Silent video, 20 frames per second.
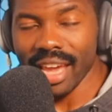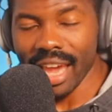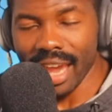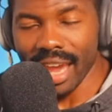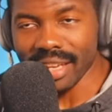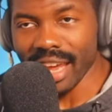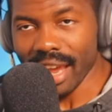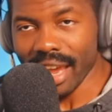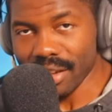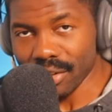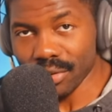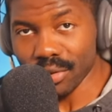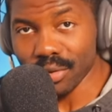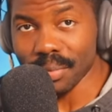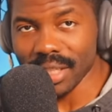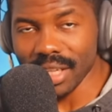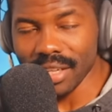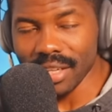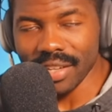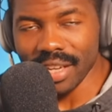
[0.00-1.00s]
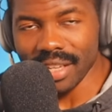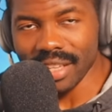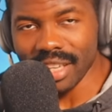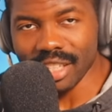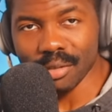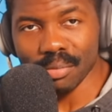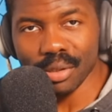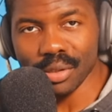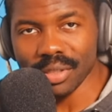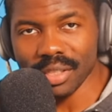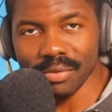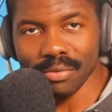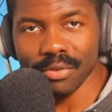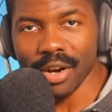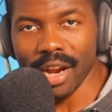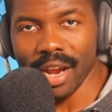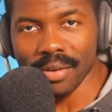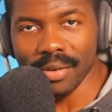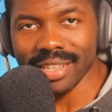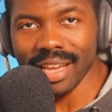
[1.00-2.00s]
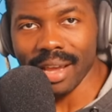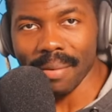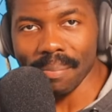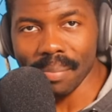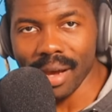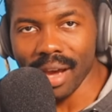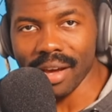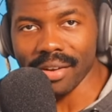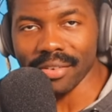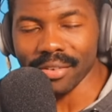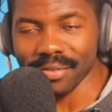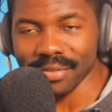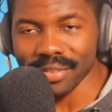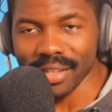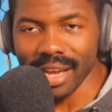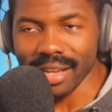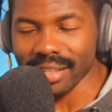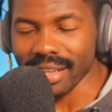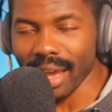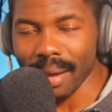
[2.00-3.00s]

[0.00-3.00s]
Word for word: And I do believe that explosive rounds are part of that.